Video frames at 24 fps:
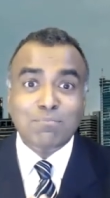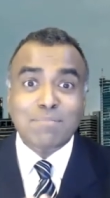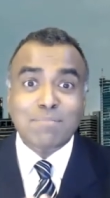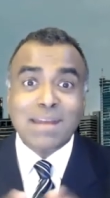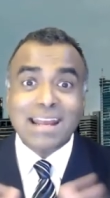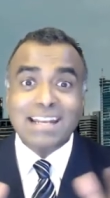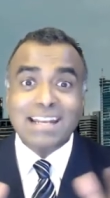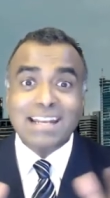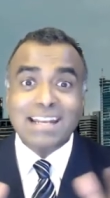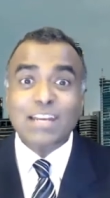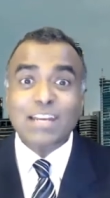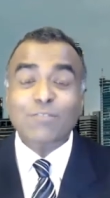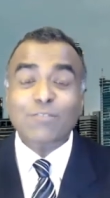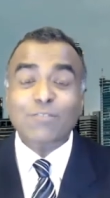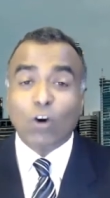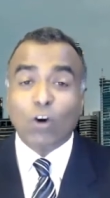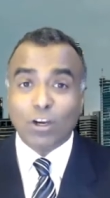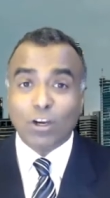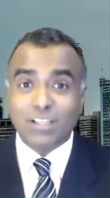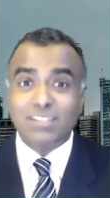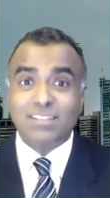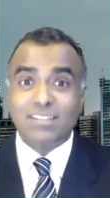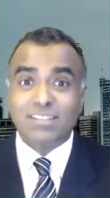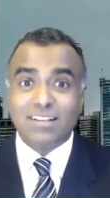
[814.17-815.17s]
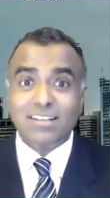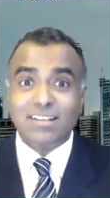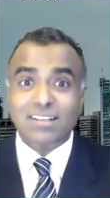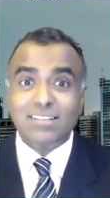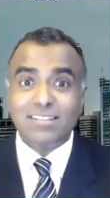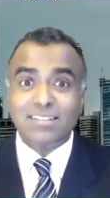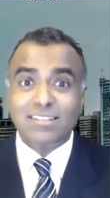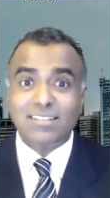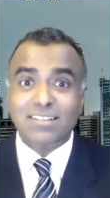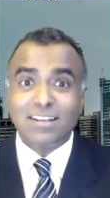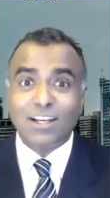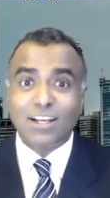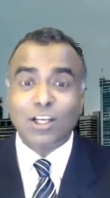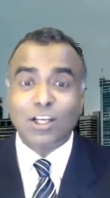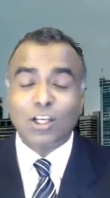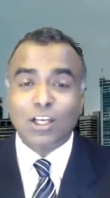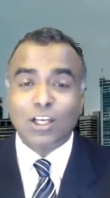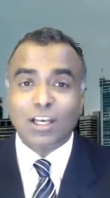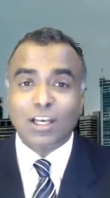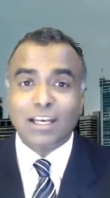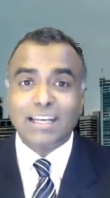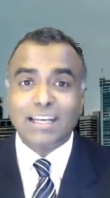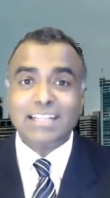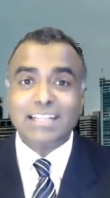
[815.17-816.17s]
many voices,
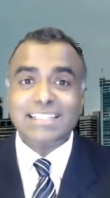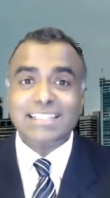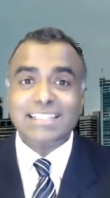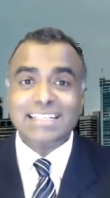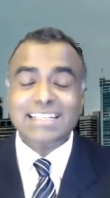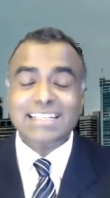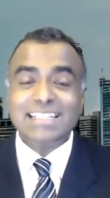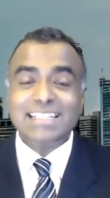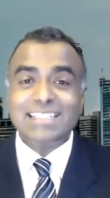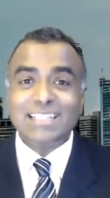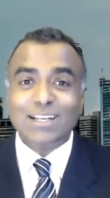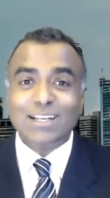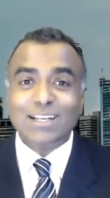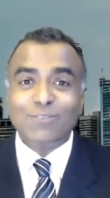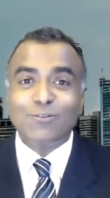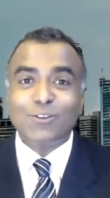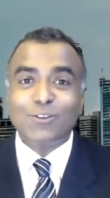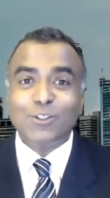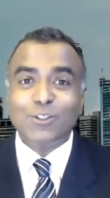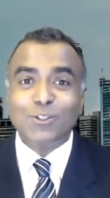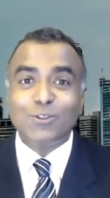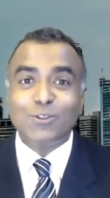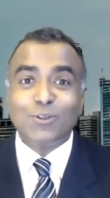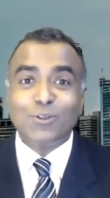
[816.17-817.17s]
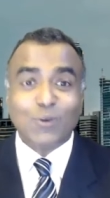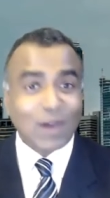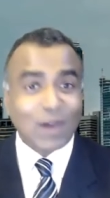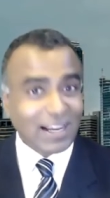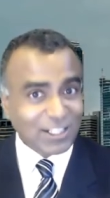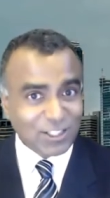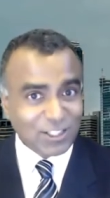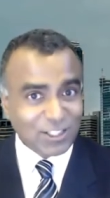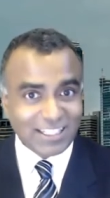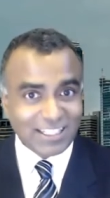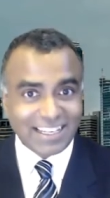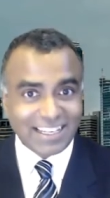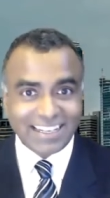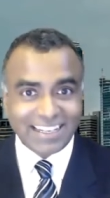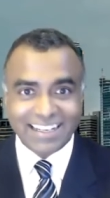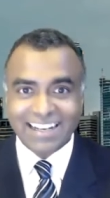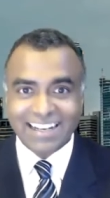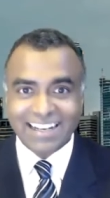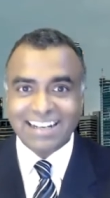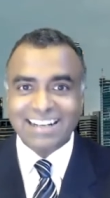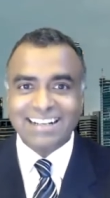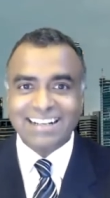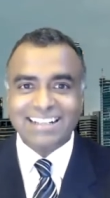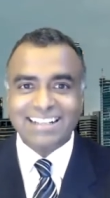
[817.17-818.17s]
it's easier for you to actually get
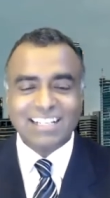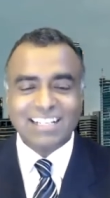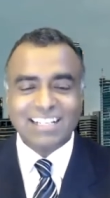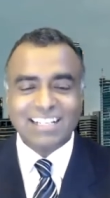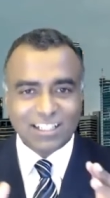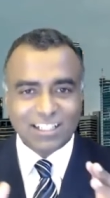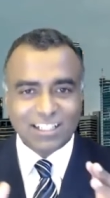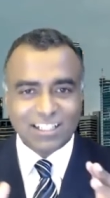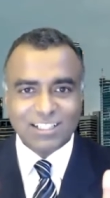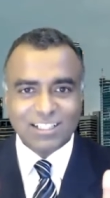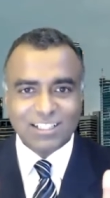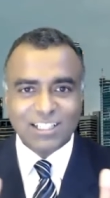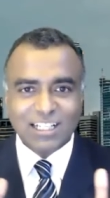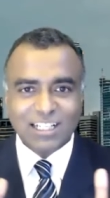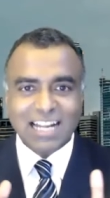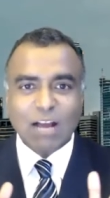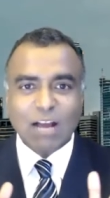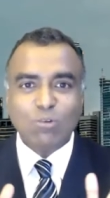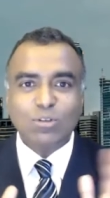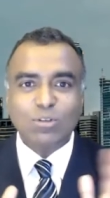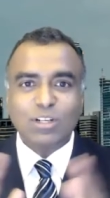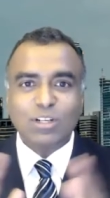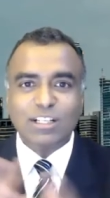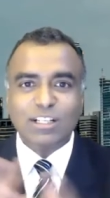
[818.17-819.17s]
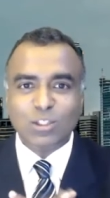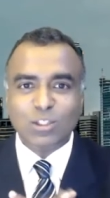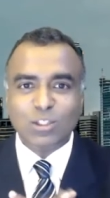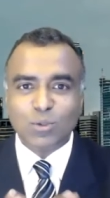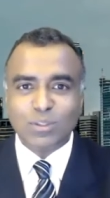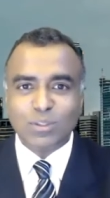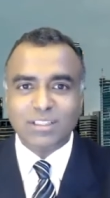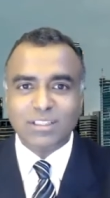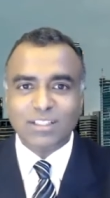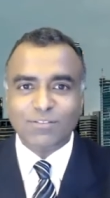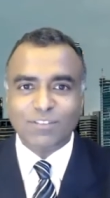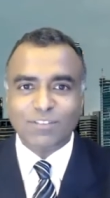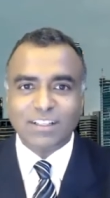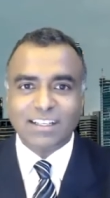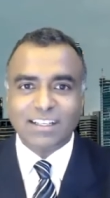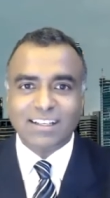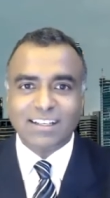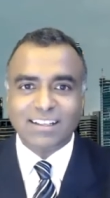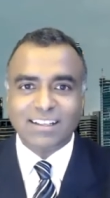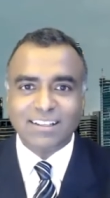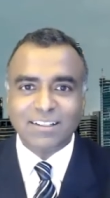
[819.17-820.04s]
heard counterintuitively.